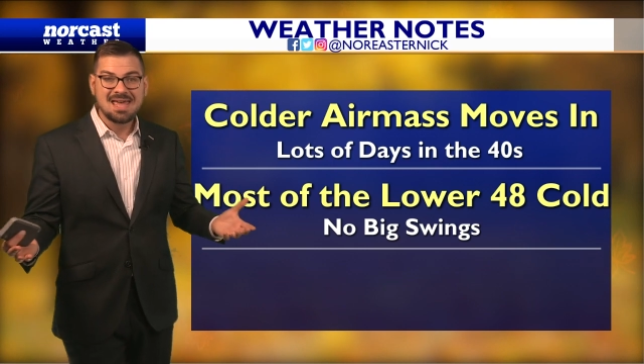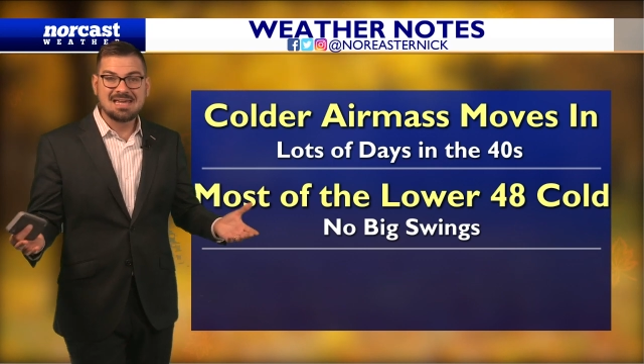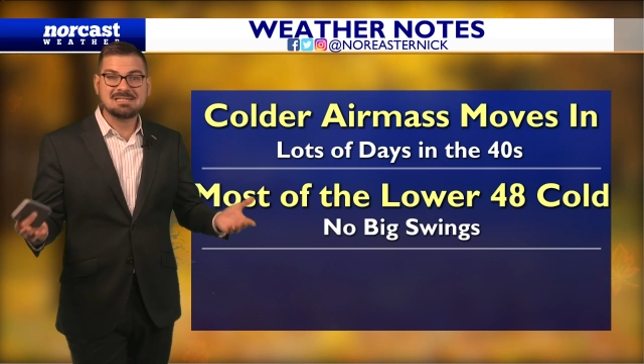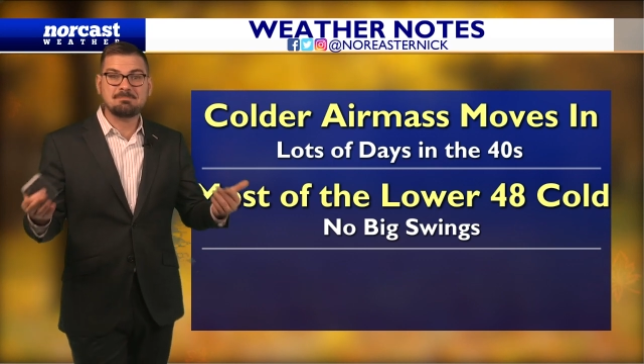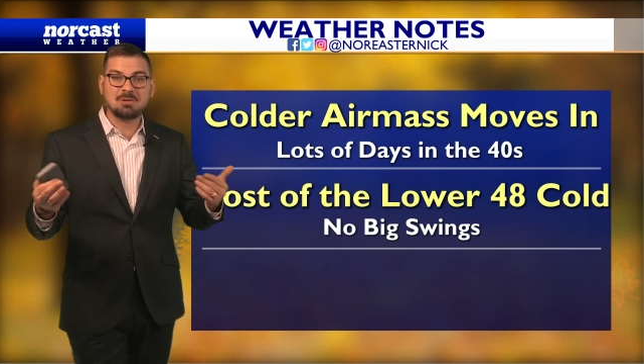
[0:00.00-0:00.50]

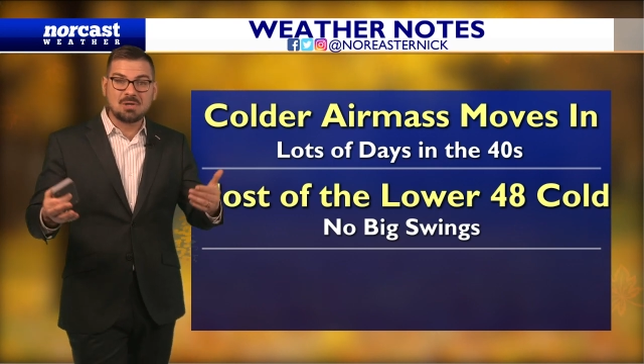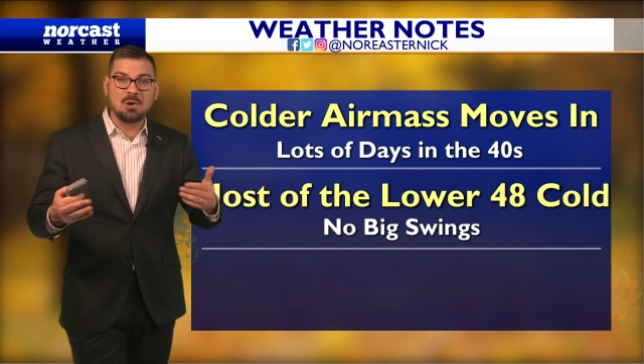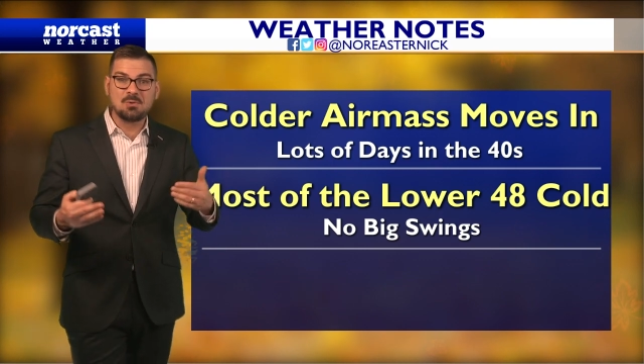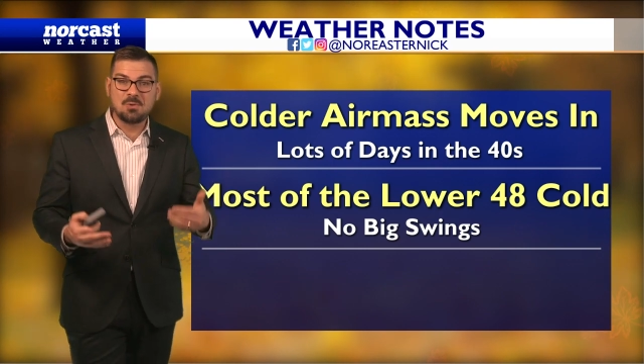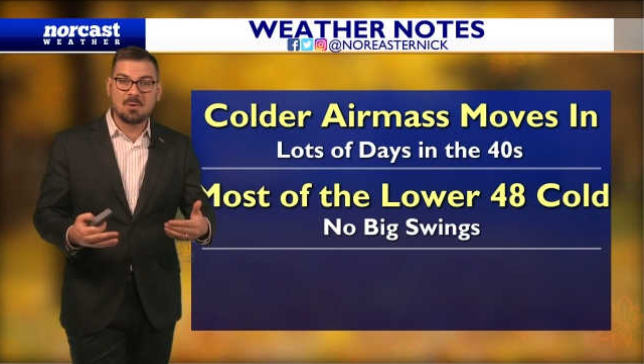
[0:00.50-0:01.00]
is
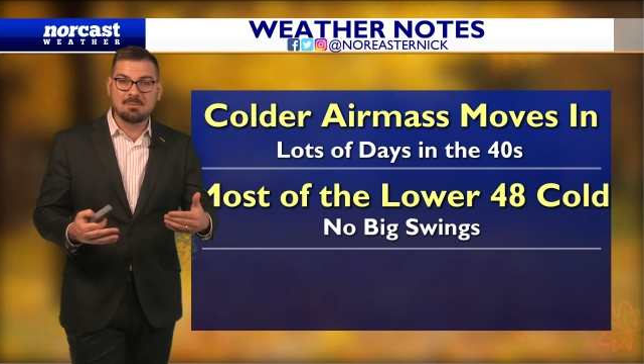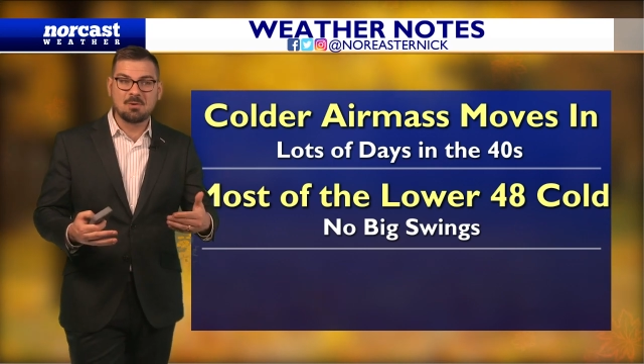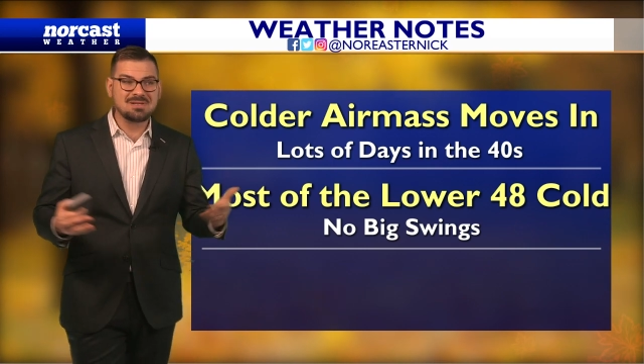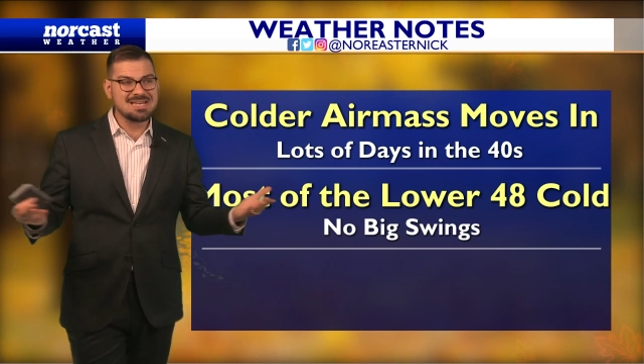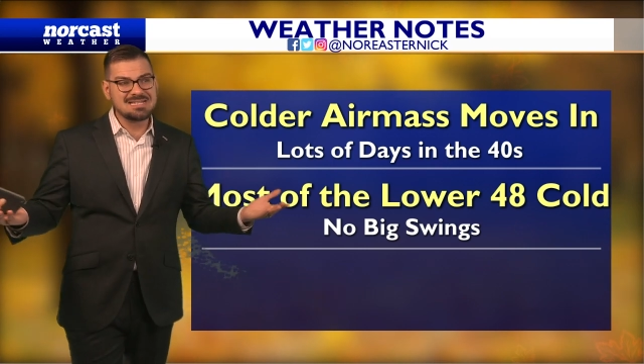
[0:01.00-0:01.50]
below
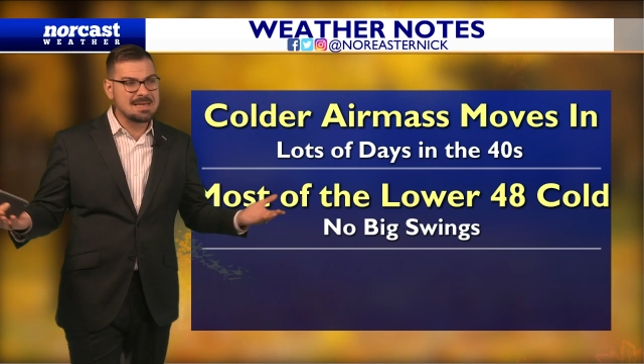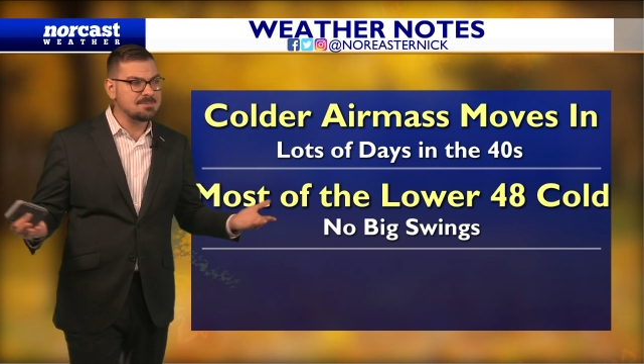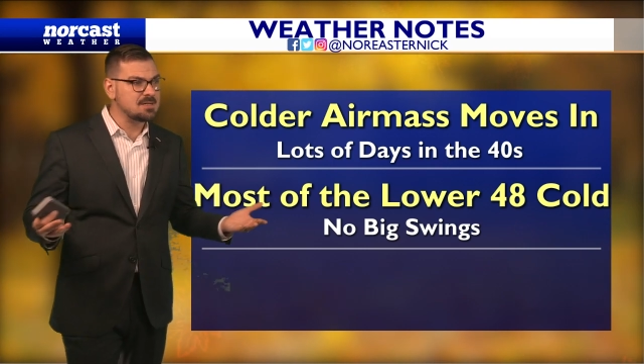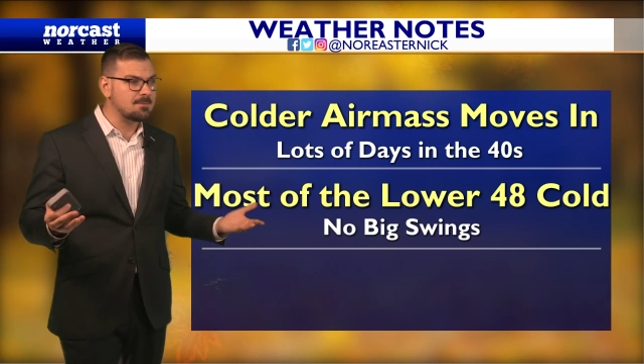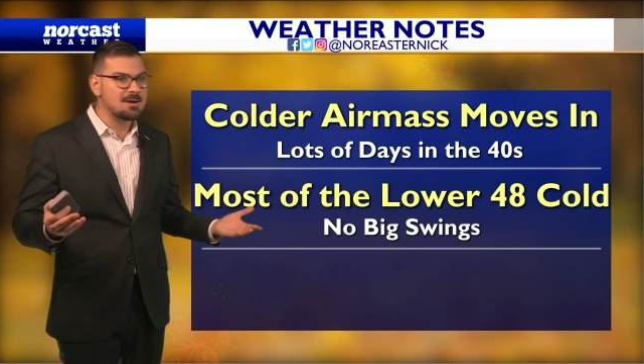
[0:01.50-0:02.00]
normal with the
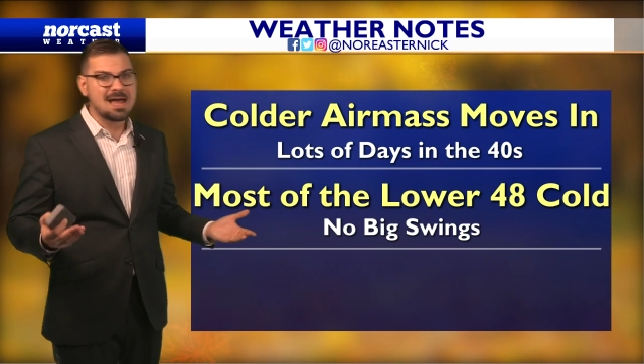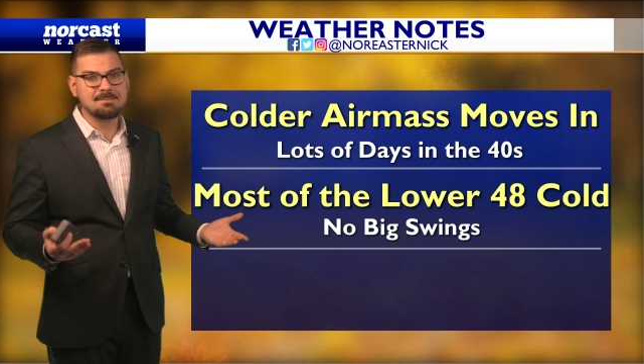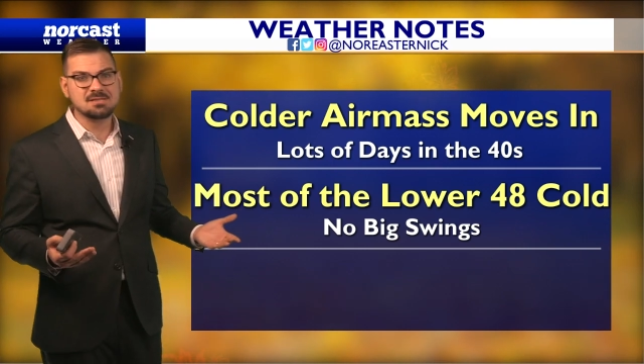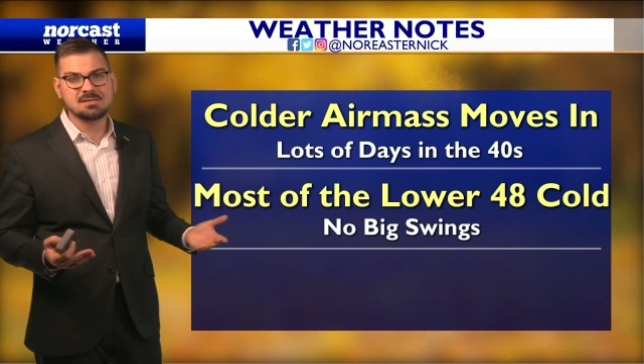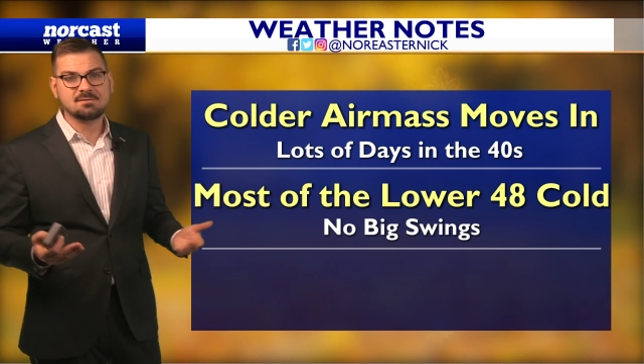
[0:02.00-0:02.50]
exception of
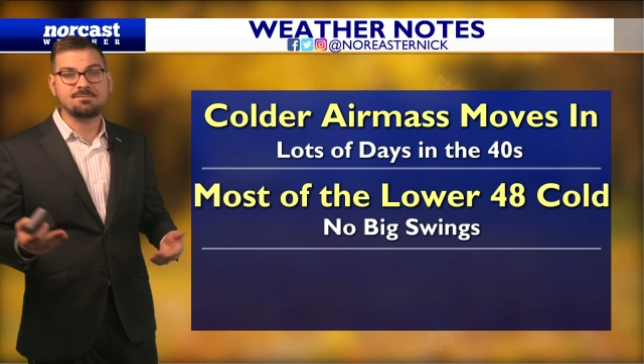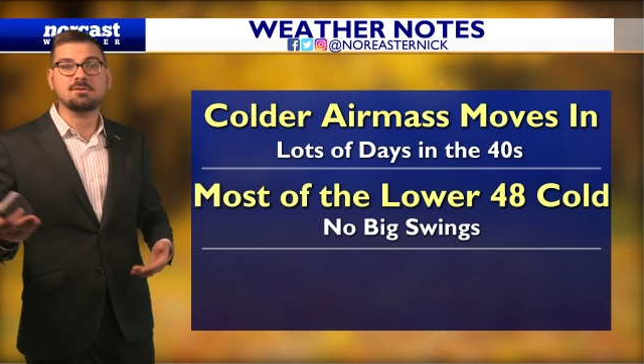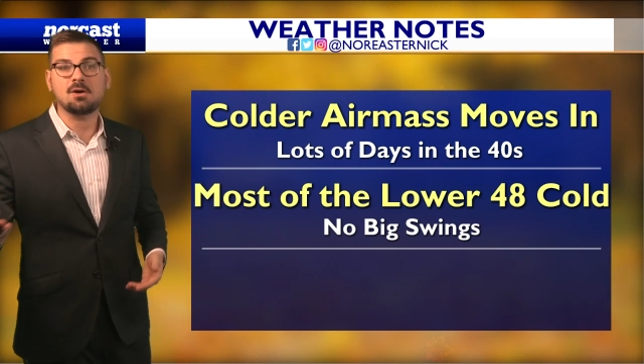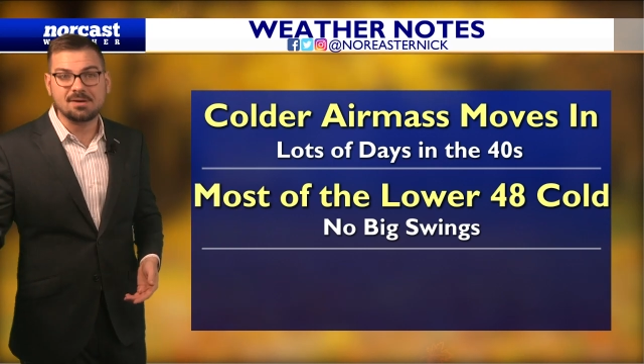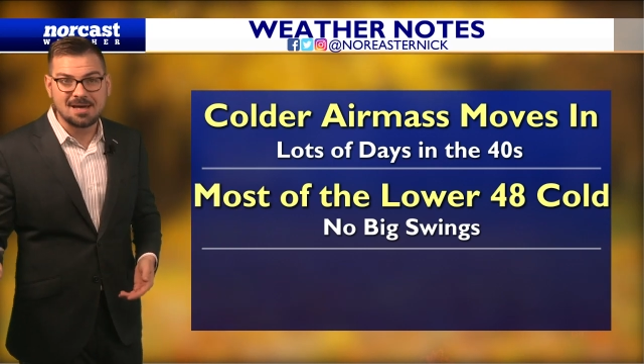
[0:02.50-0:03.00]
perhaps
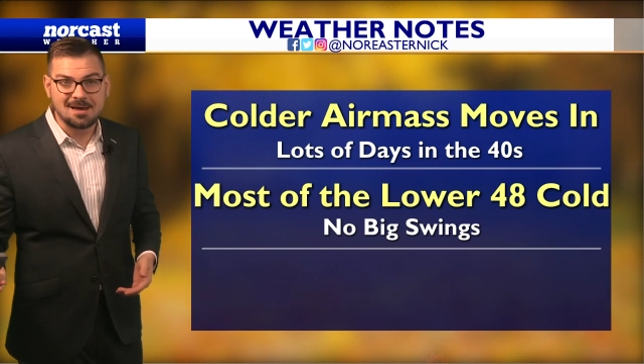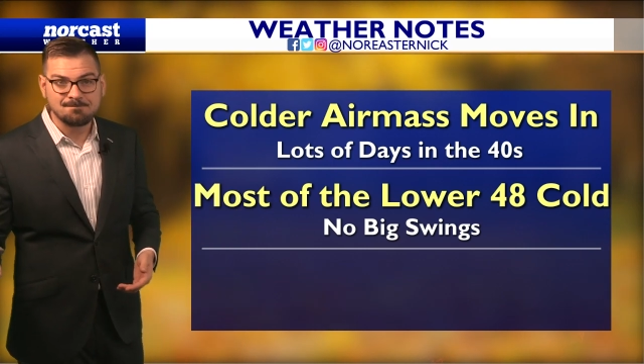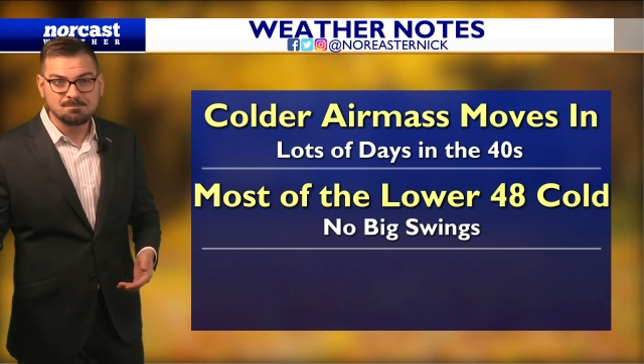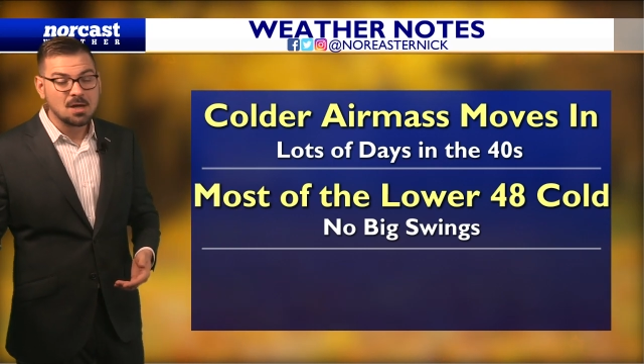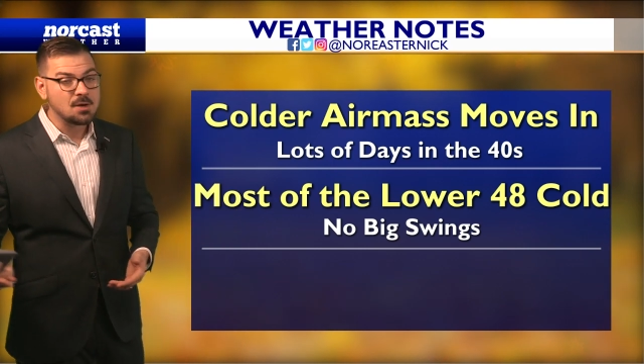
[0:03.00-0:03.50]
Florida.
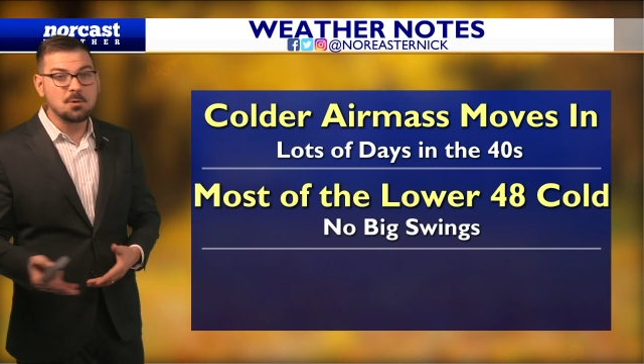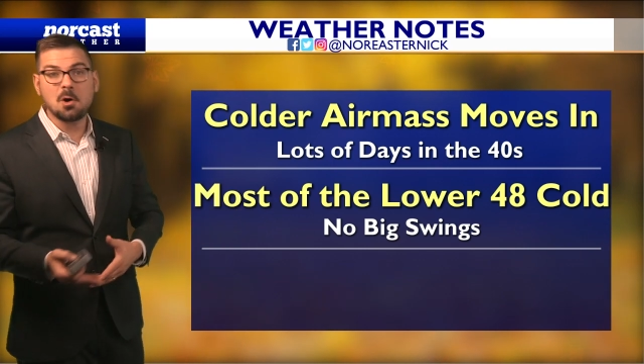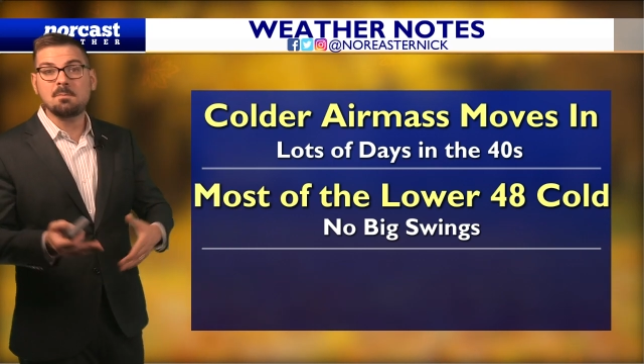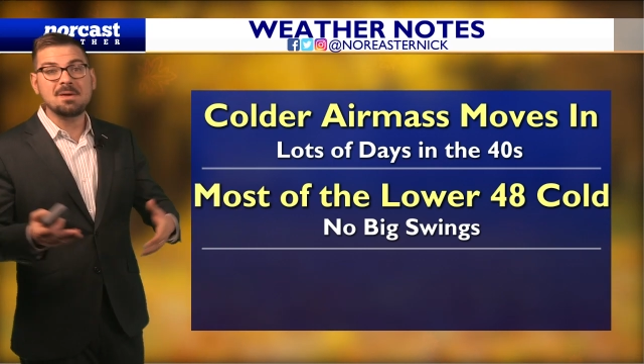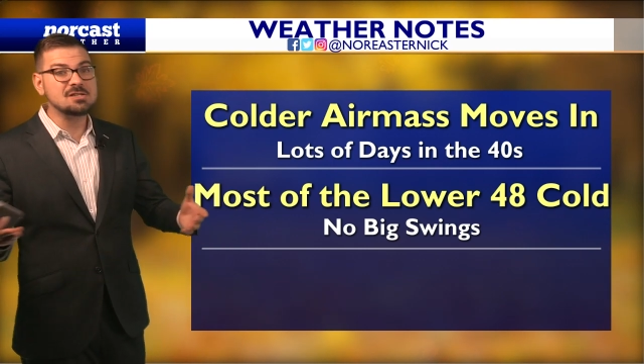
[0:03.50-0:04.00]

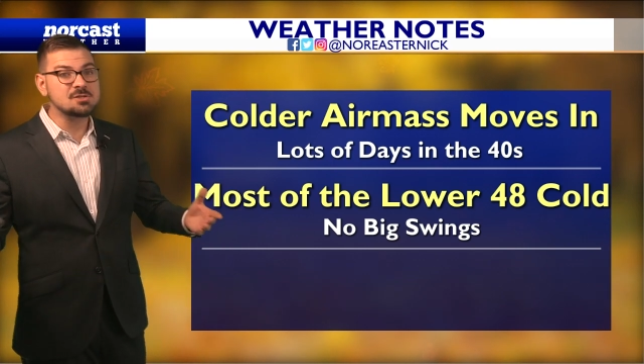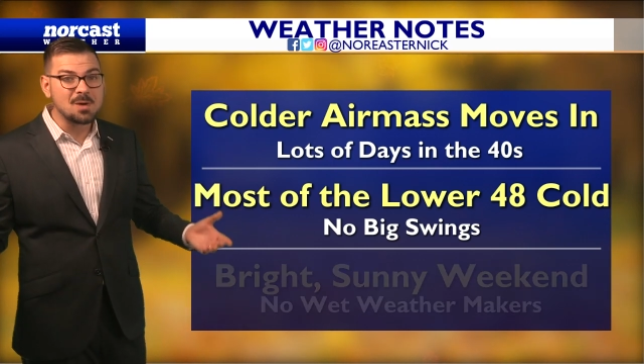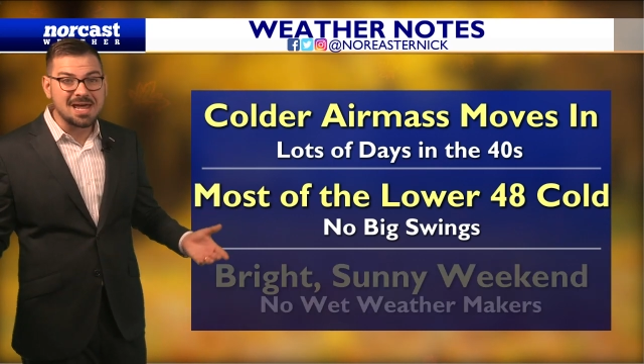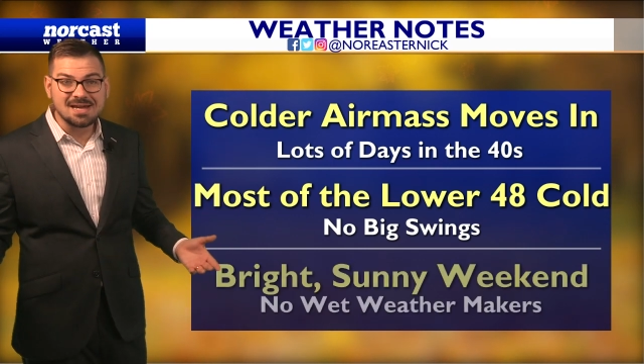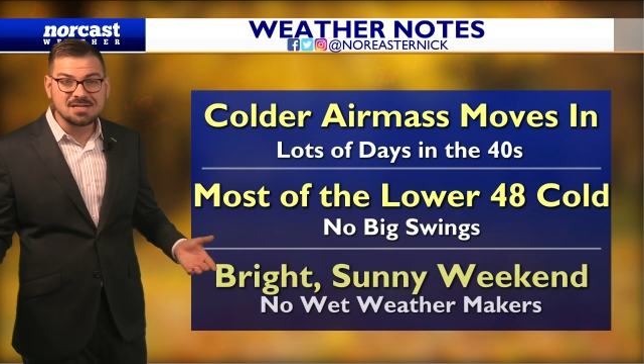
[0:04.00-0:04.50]
No big
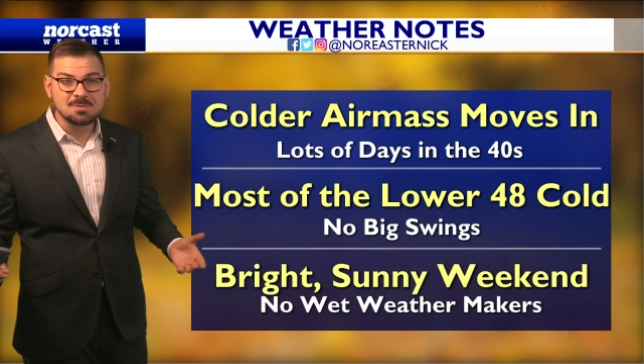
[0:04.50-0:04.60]
swings.